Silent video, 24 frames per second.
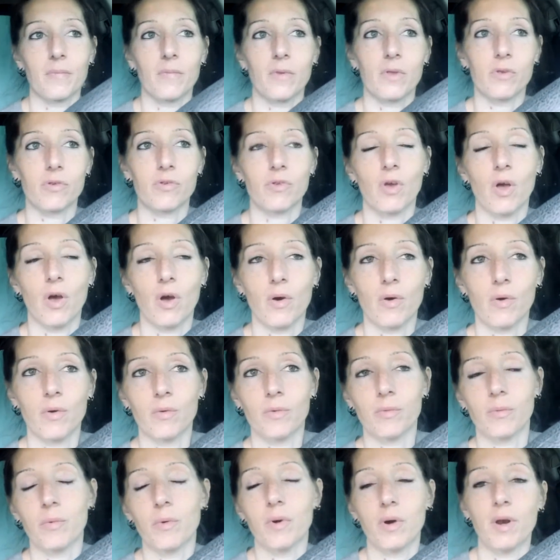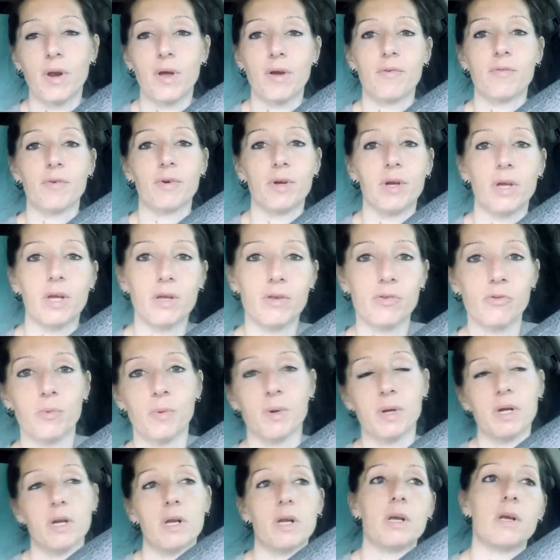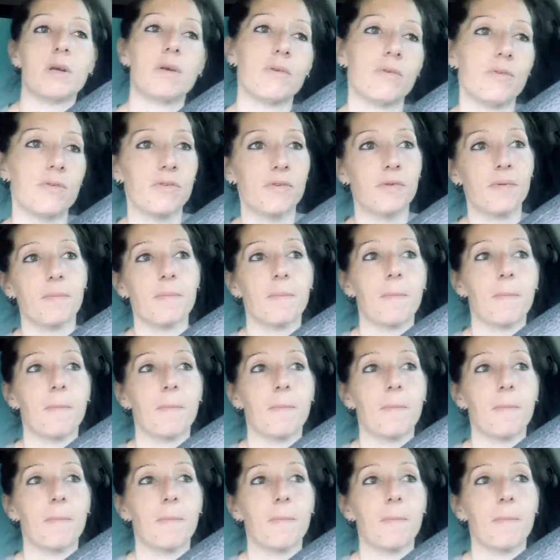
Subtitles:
So whatever, is what it is.